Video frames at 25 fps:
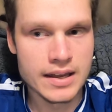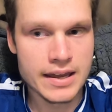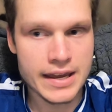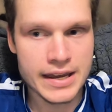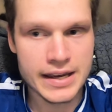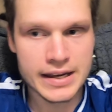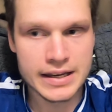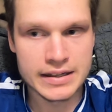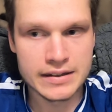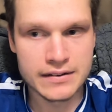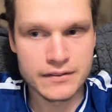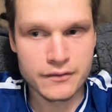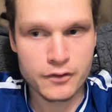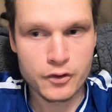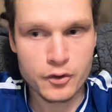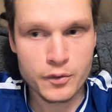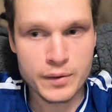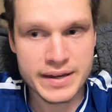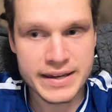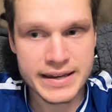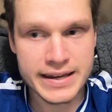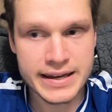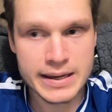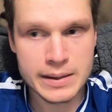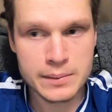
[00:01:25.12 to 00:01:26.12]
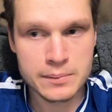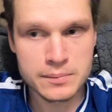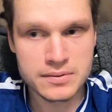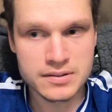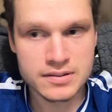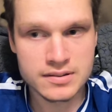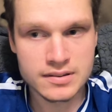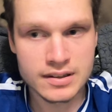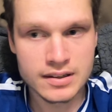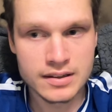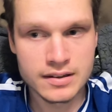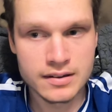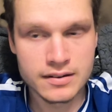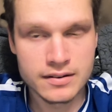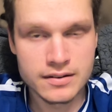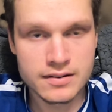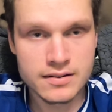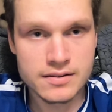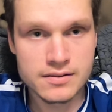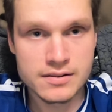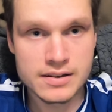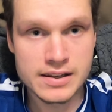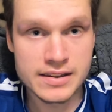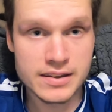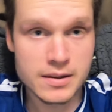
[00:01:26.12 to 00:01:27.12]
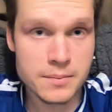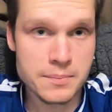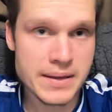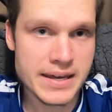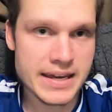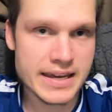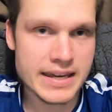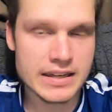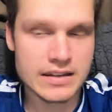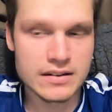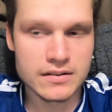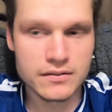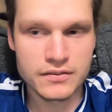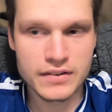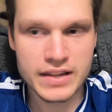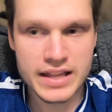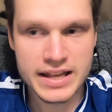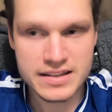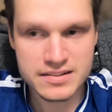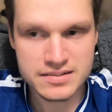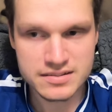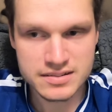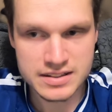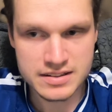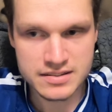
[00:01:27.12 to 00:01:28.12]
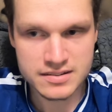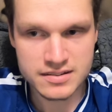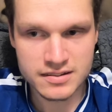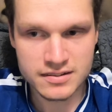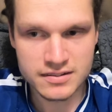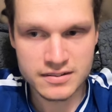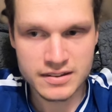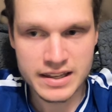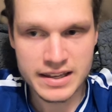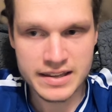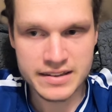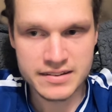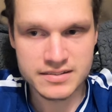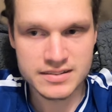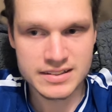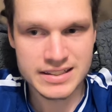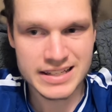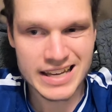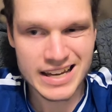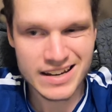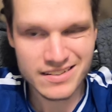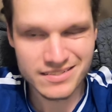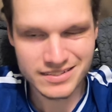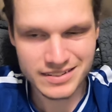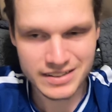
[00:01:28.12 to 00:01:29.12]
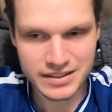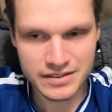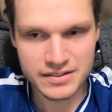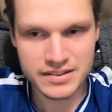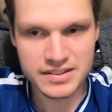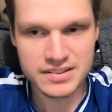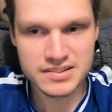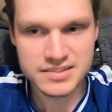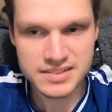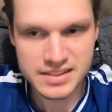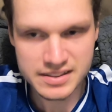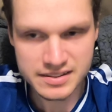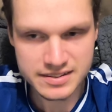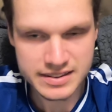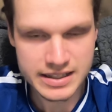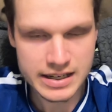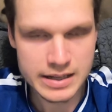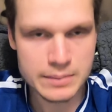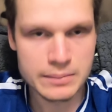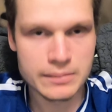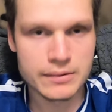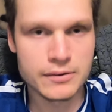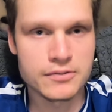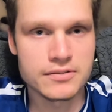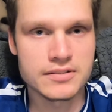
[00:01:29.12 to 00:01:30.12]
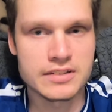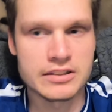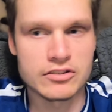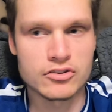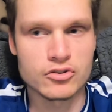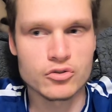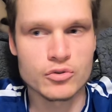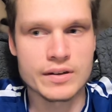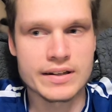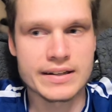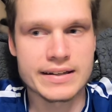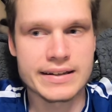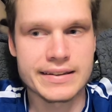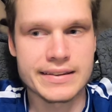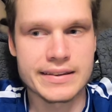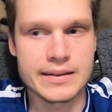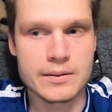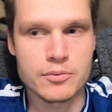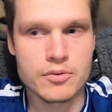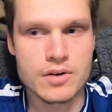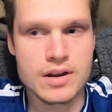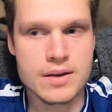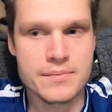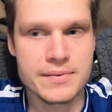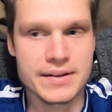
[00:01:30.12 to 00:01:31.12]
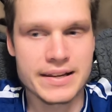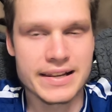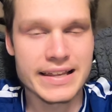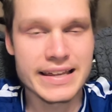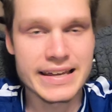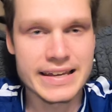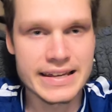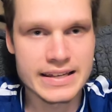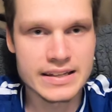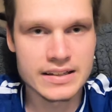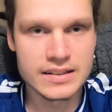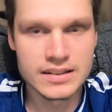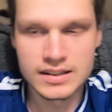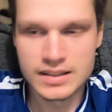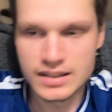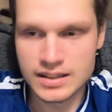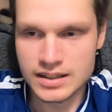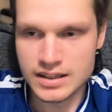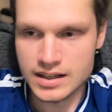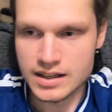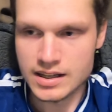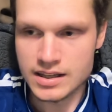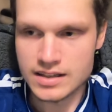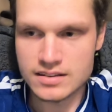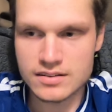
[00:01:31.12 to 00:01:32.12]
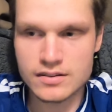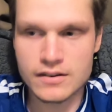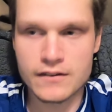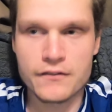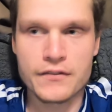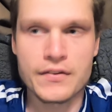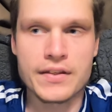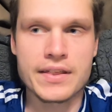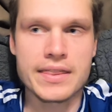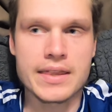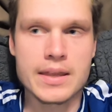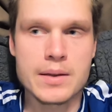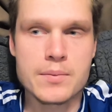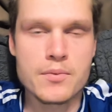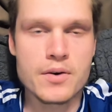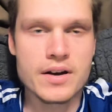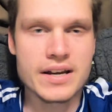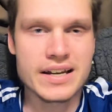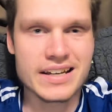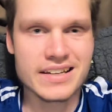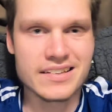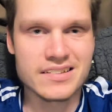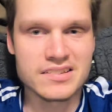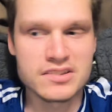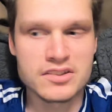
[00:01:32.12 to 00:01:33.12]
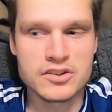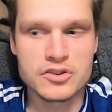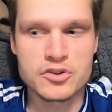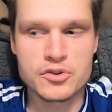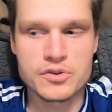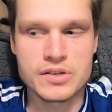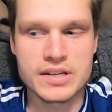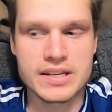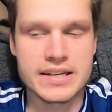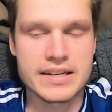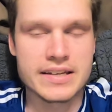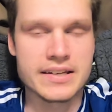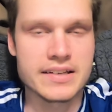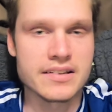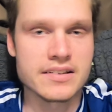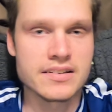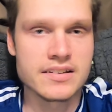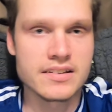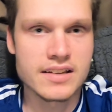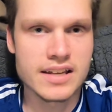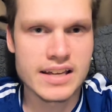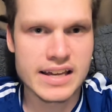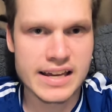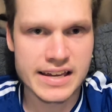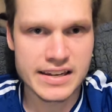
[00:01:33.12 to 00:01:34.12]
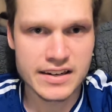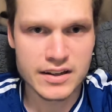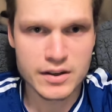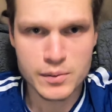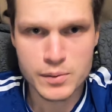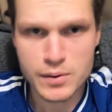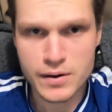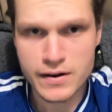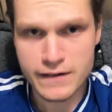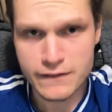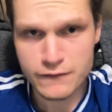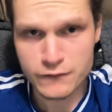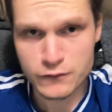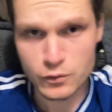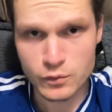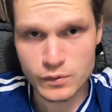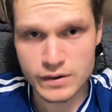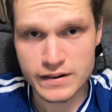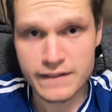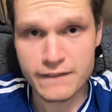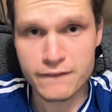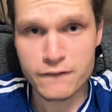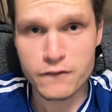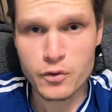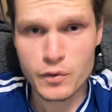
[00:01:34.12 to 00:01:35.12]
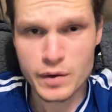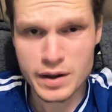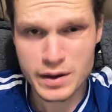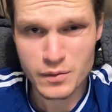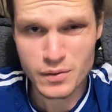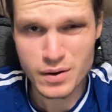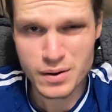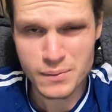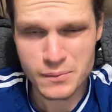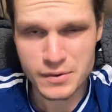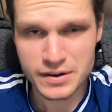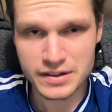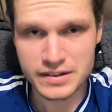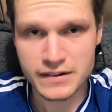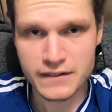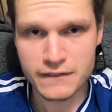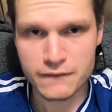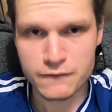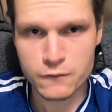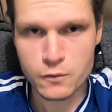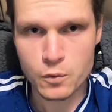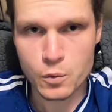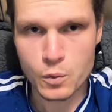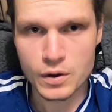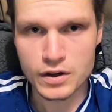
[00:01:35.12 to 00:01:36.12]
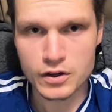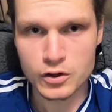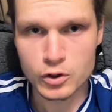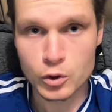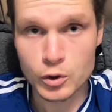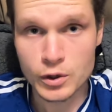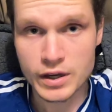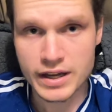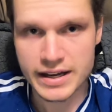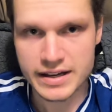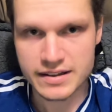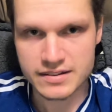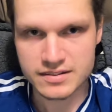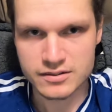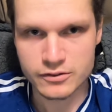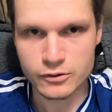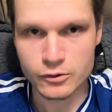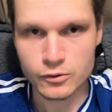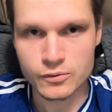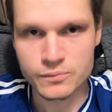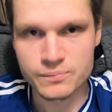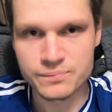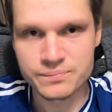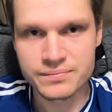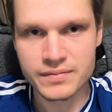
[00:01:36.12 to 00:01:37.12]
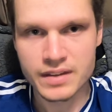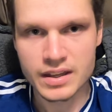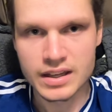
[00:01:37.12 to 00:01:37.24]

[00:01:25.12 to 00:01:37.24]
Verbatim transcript: and three games at the back end of last season, as they're currently on a six-game losing streak in the Premier League. So I think they might continue here, and I'm going for a three one win for Newcastle.